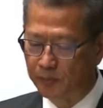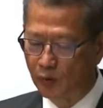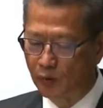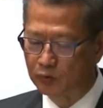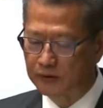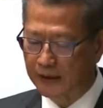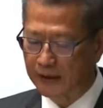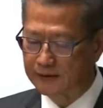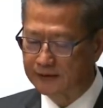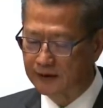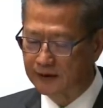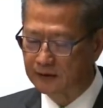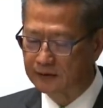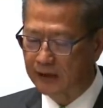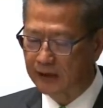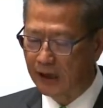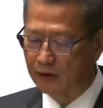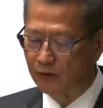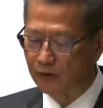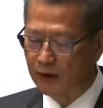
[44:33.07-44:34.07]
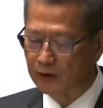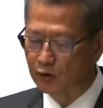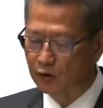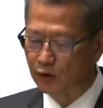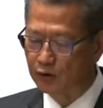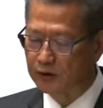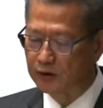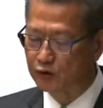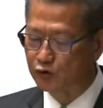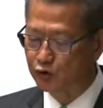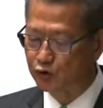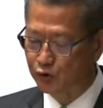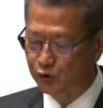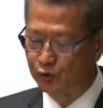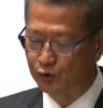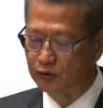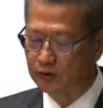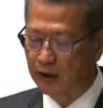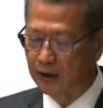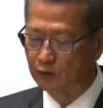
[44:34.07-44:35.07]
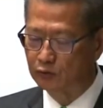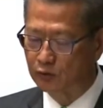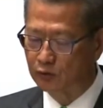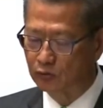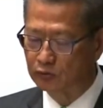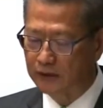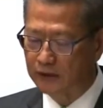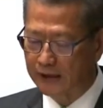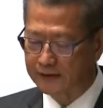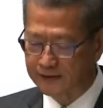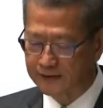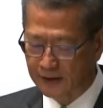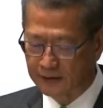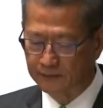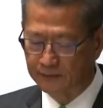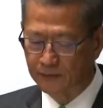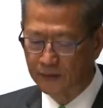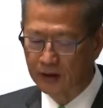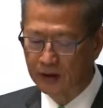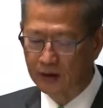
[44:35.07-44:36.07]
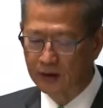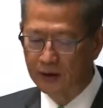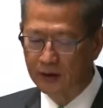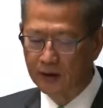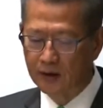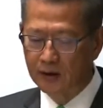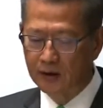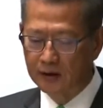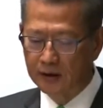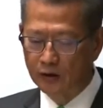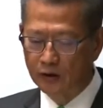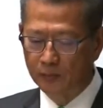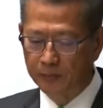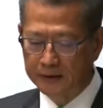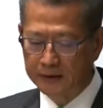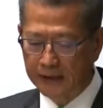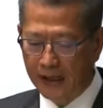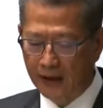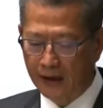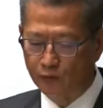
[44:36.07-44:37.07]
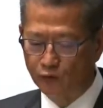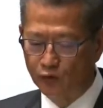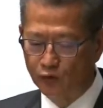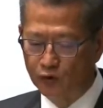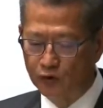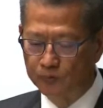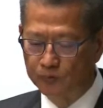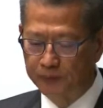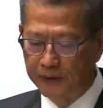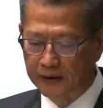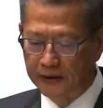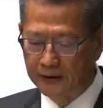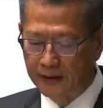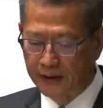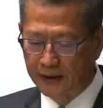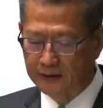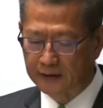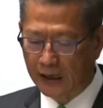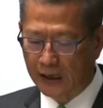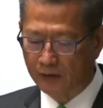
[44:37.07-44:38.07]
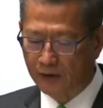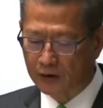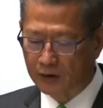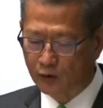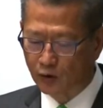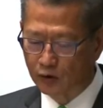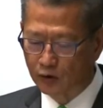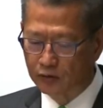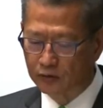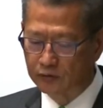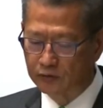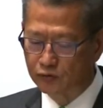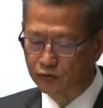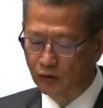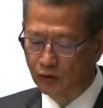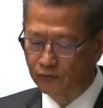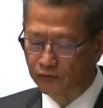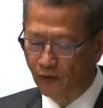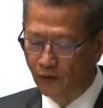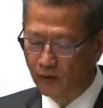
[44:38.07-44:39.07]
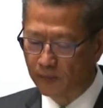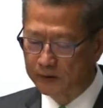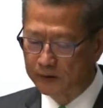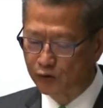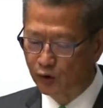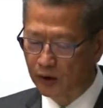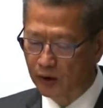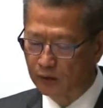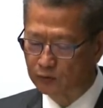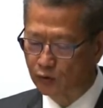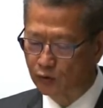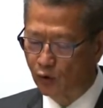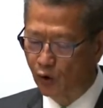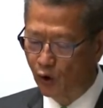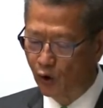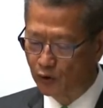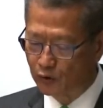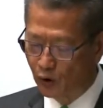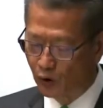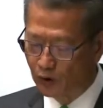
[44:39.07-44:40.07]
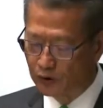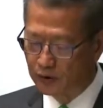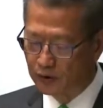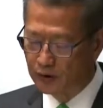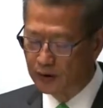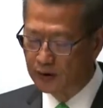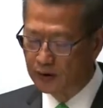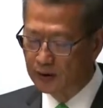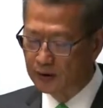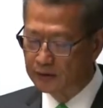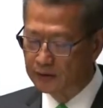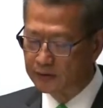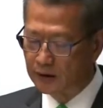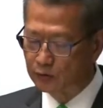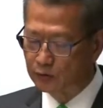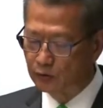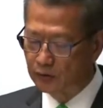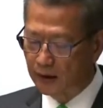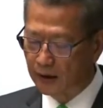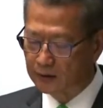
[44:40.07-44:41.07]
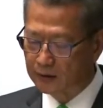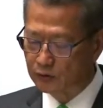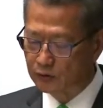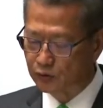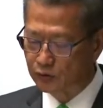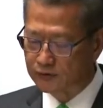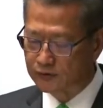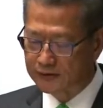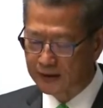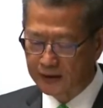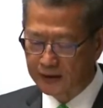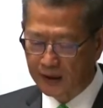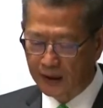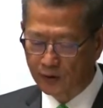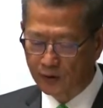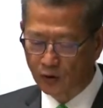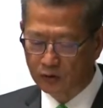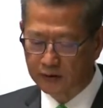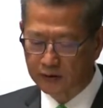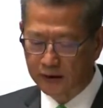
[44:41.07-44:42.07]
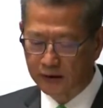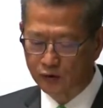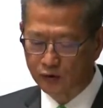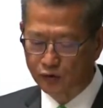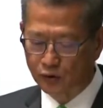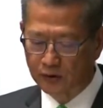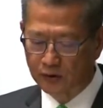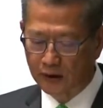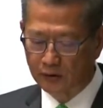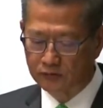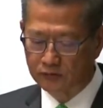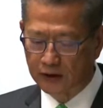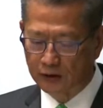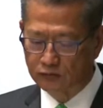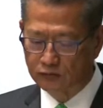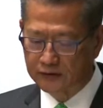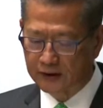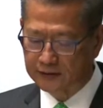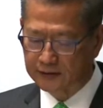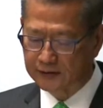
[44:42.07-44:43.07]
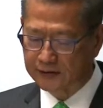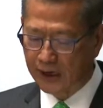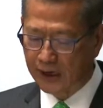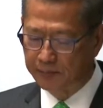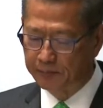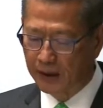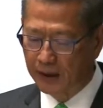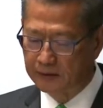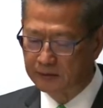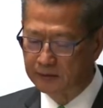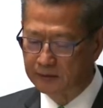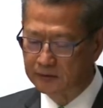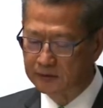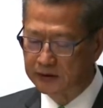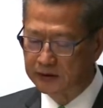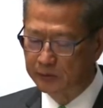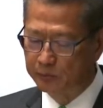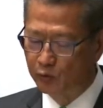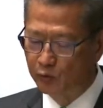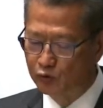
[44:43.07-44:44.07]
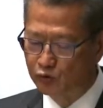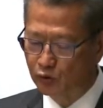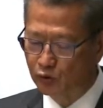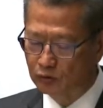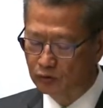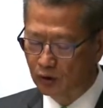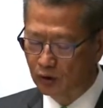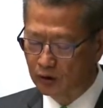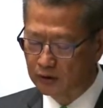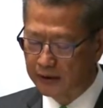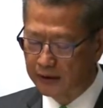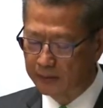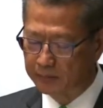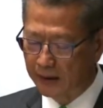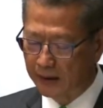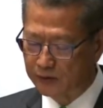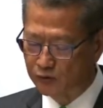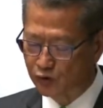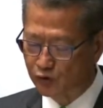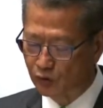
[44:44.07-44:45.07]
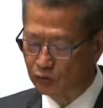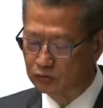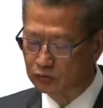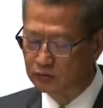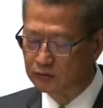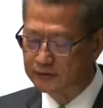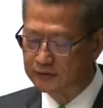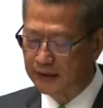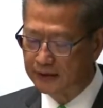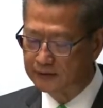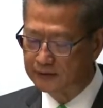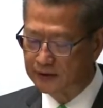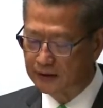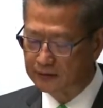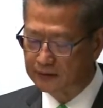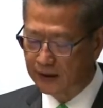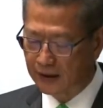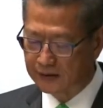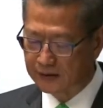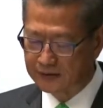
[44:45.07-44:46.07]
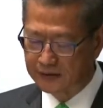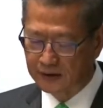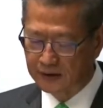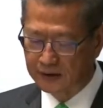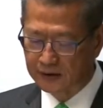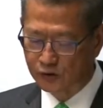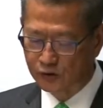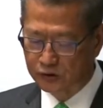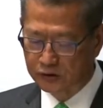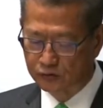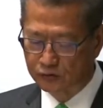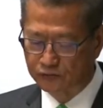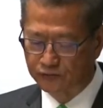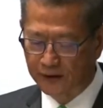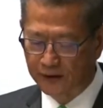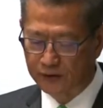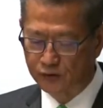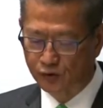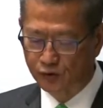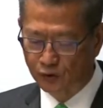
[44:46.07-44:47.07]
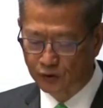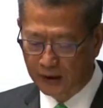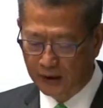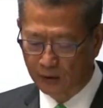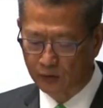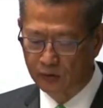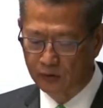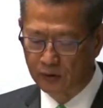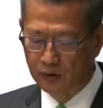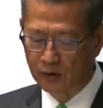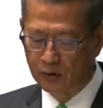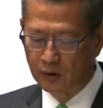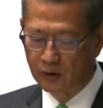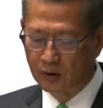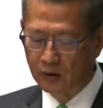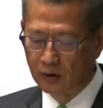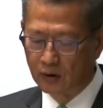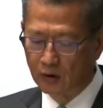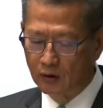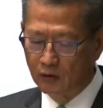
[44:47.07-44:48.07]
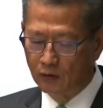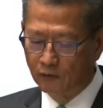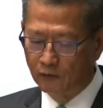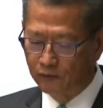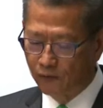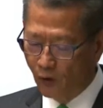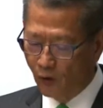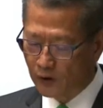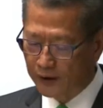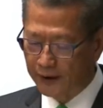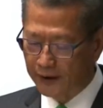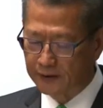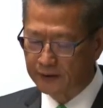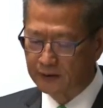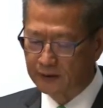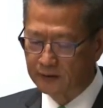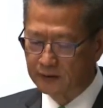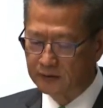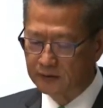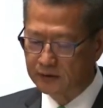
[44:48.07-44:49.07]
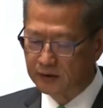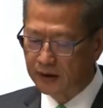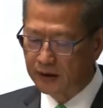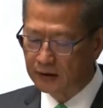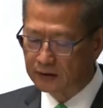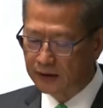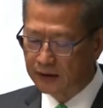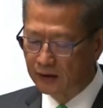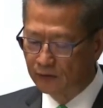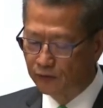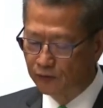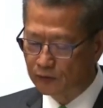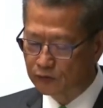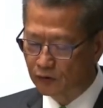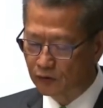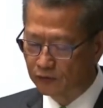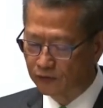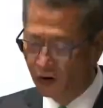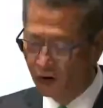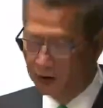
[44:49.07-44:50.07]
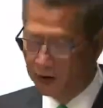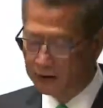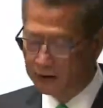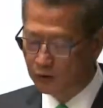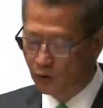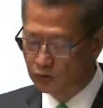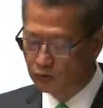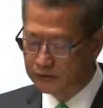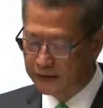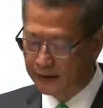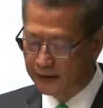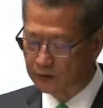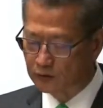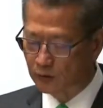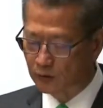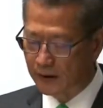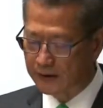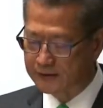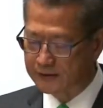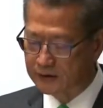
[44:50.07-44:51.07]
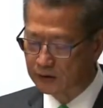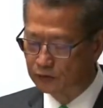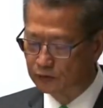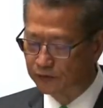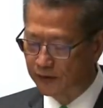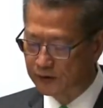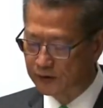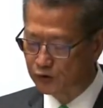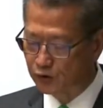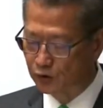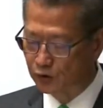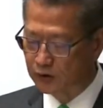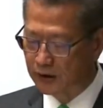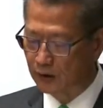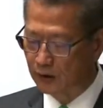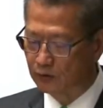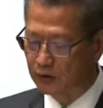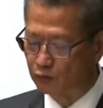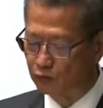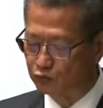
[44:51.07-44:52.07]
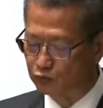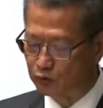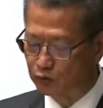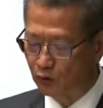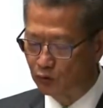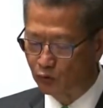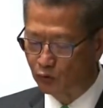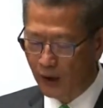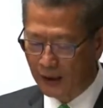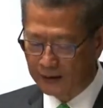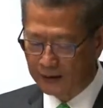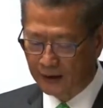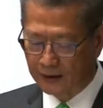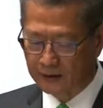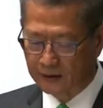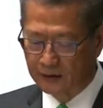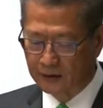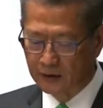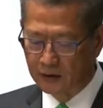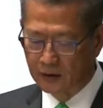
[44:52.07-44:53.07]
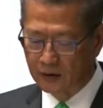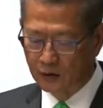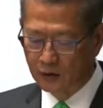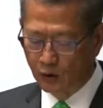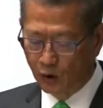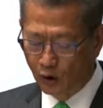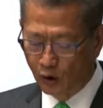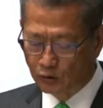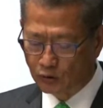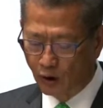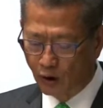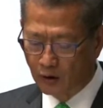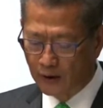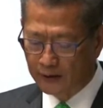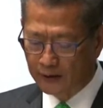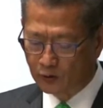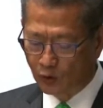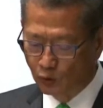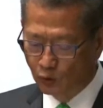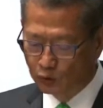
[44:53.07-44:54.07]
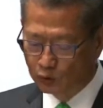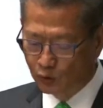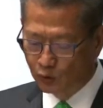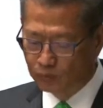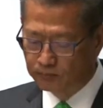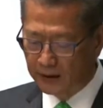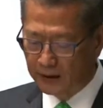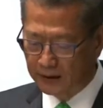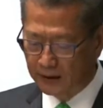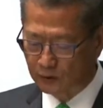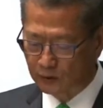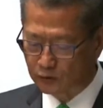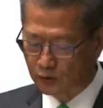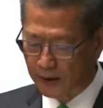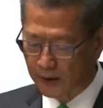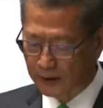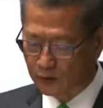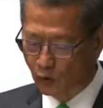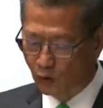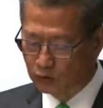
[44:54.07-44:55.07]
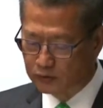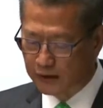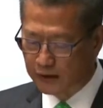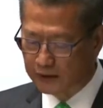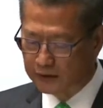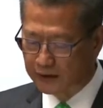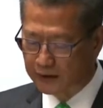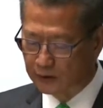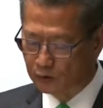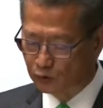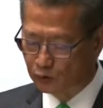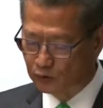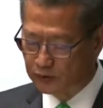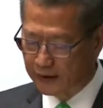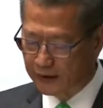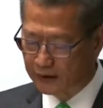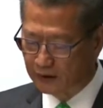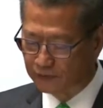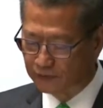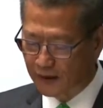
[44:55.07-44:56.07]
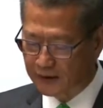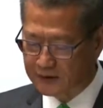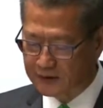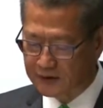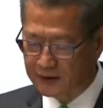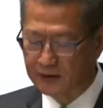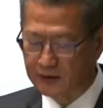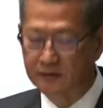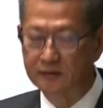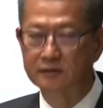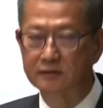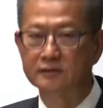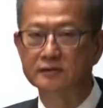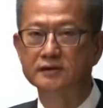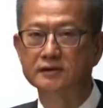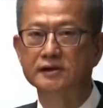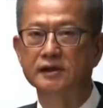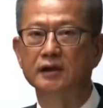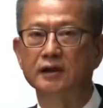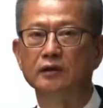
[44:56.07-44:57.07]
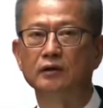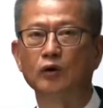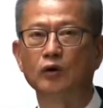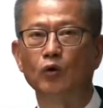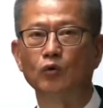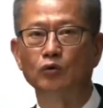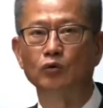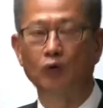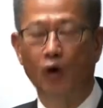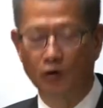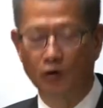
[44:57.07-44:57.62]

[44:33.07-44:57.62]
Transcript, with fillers: We will strive to enhance our intermodal transportation services in the future with a view to uh, increasing the global accessibility of the GBA. This will facilitate not only the exports of goods from the GBA to overseas markets, but also the imports of quality products from around the world to the mainland, meeting the increasing consumer demands here. Technology is reshaping the interplay between the supply of goods and the demand of consumers, and the prospects for high-end